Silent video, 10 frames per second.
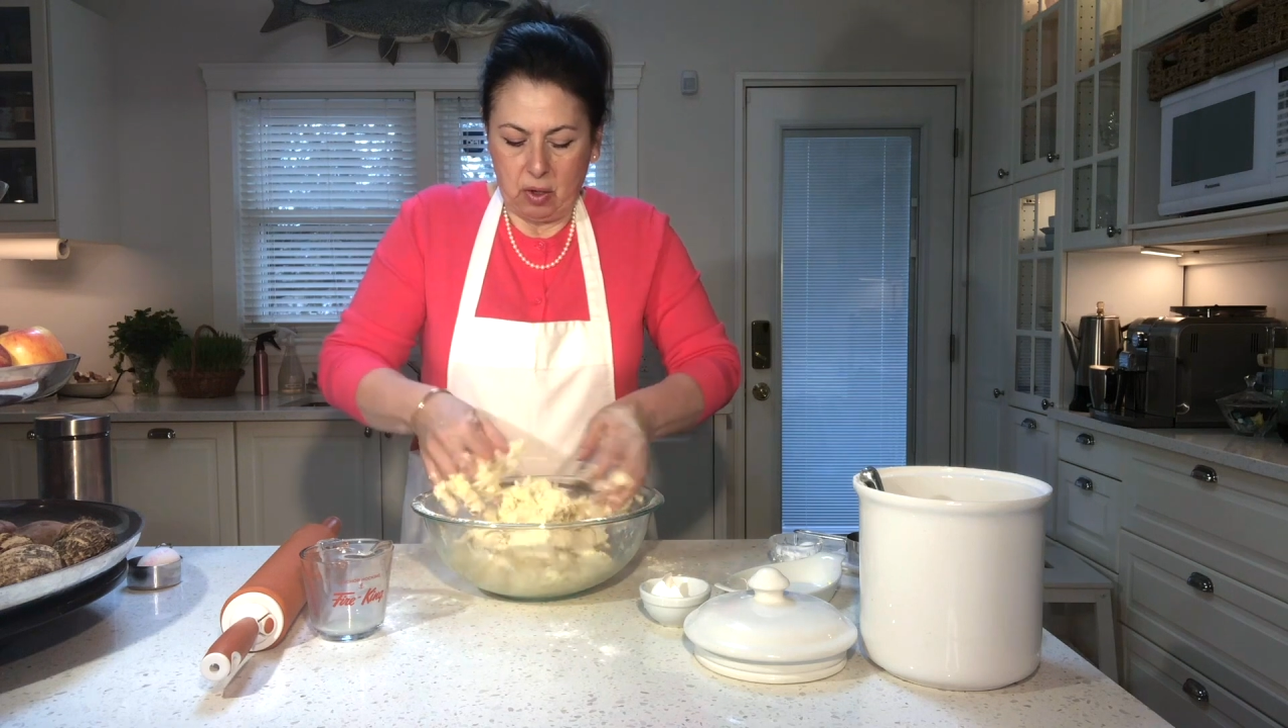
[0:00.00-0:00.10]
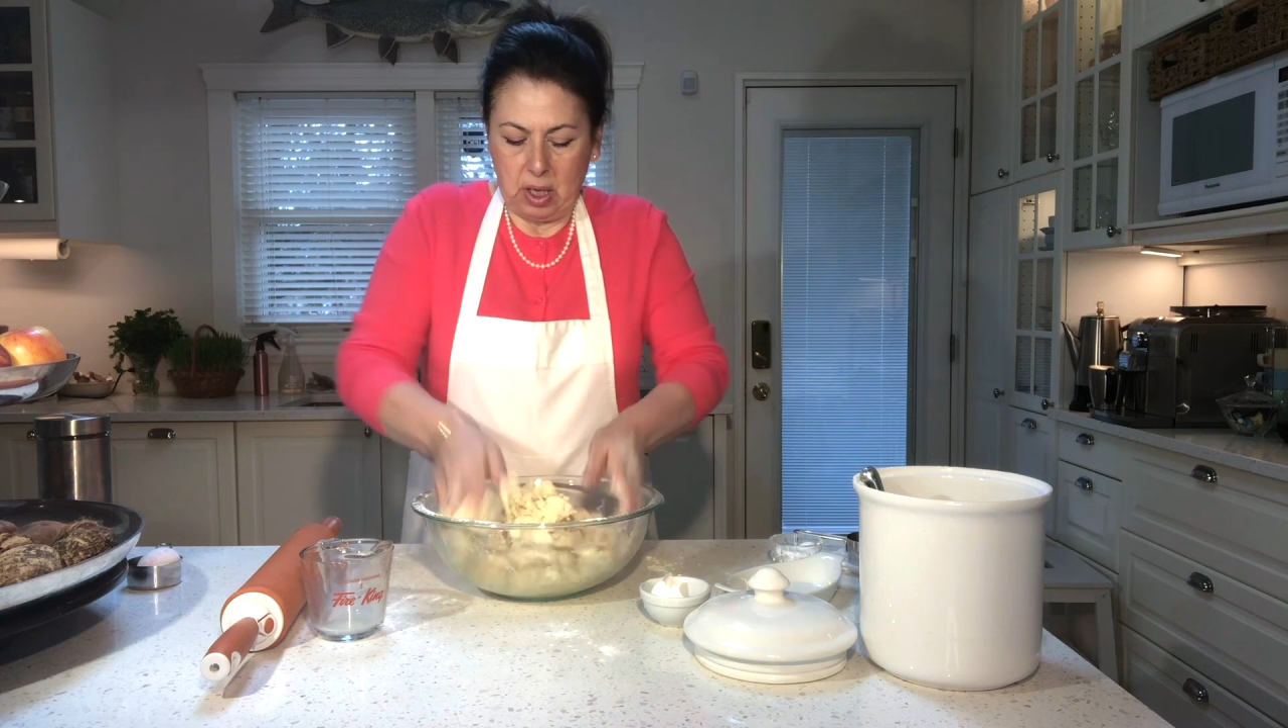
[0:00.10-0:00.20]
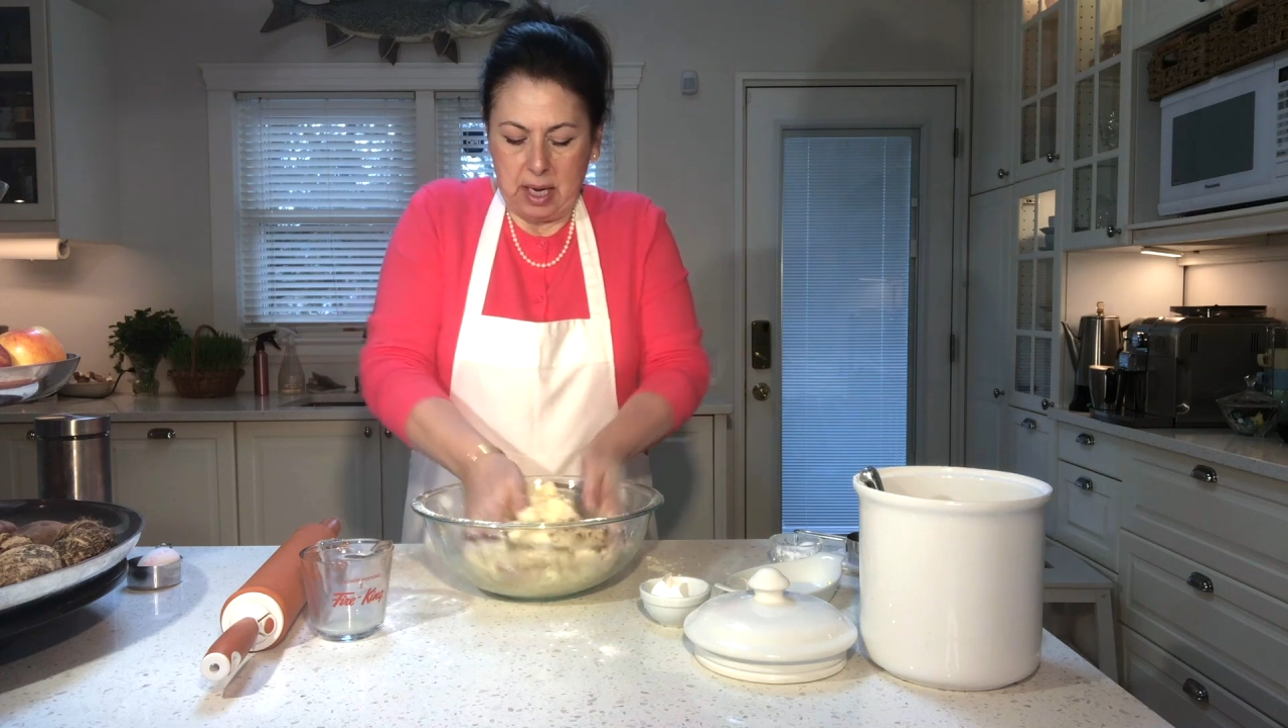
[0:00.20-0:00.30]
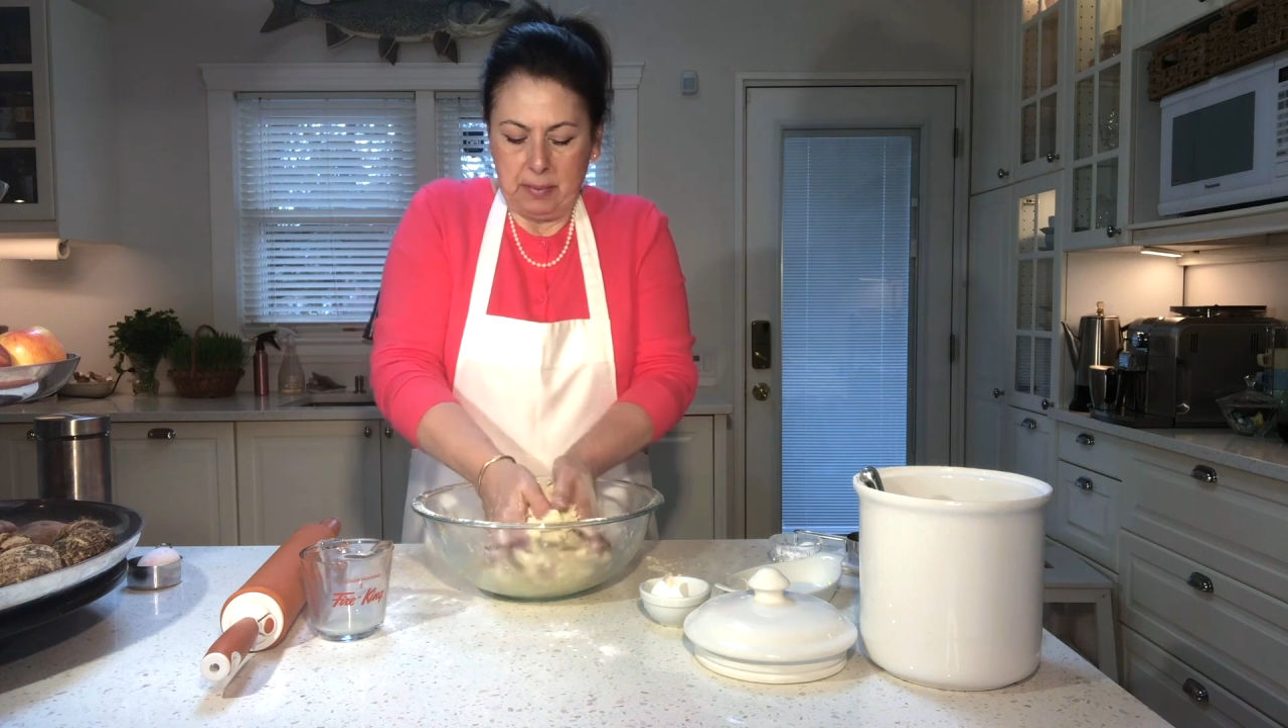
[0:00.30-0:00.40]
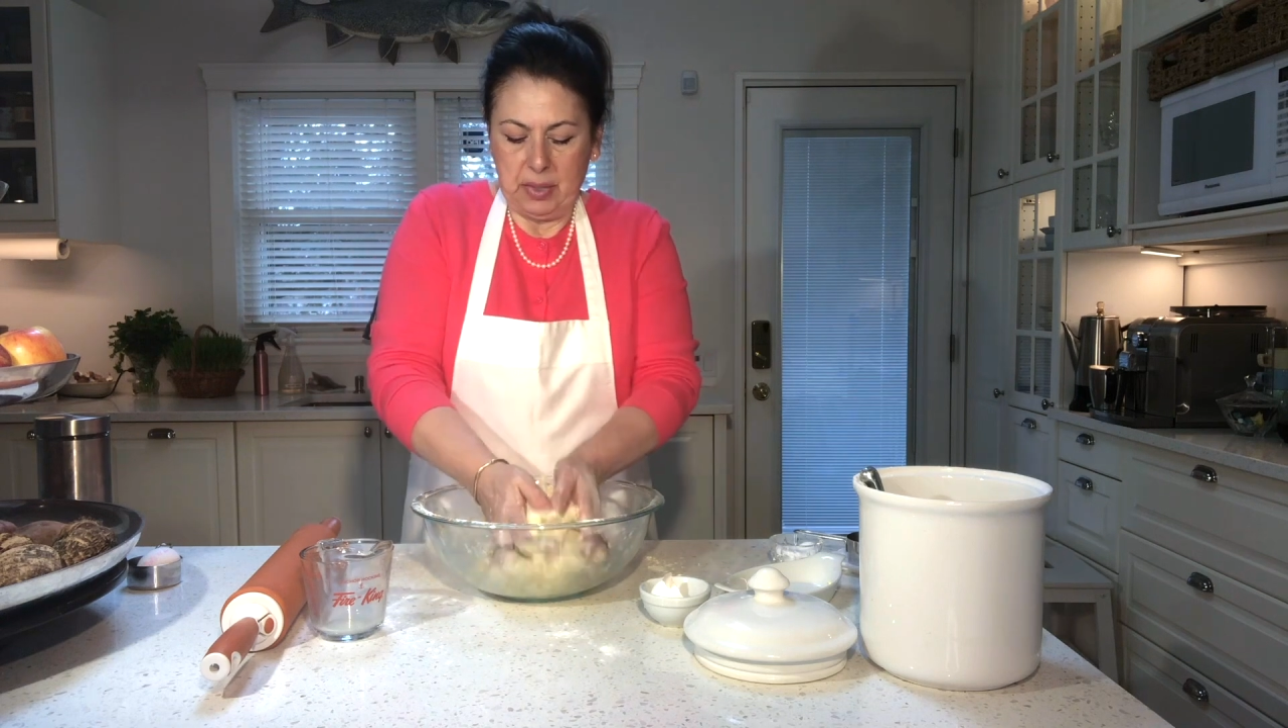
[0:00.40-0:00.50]

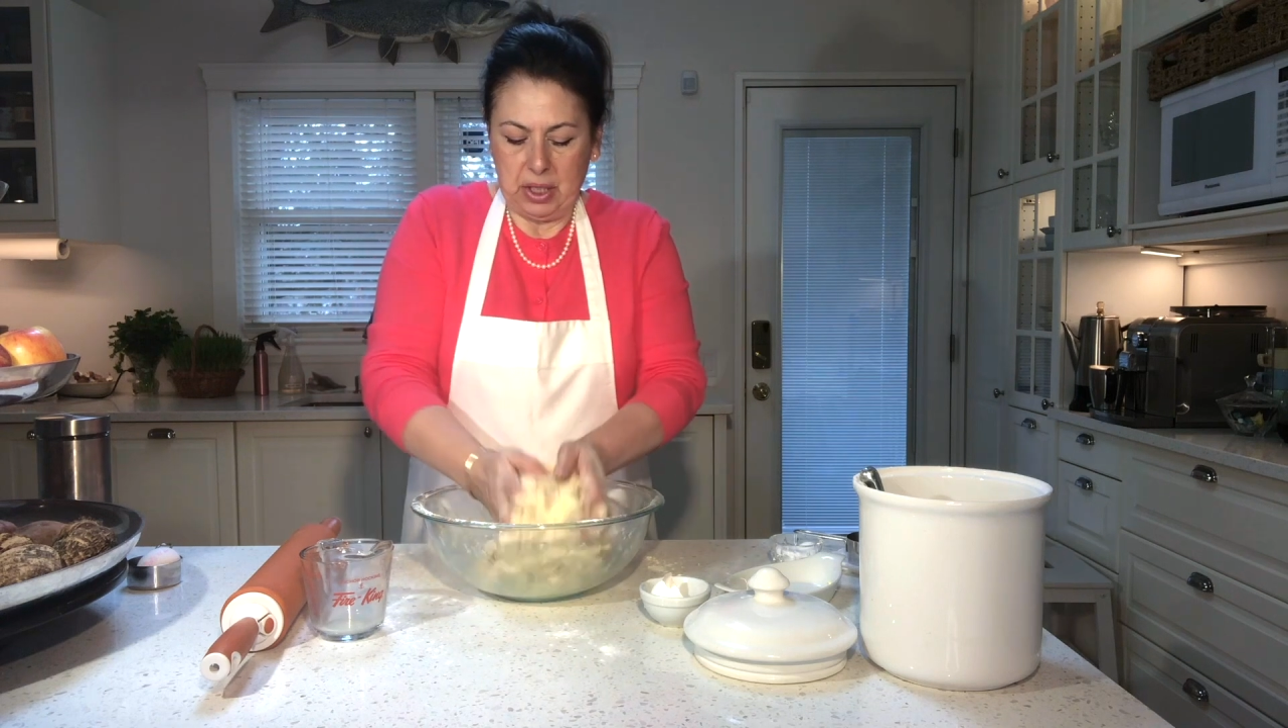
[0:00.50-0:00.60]
comes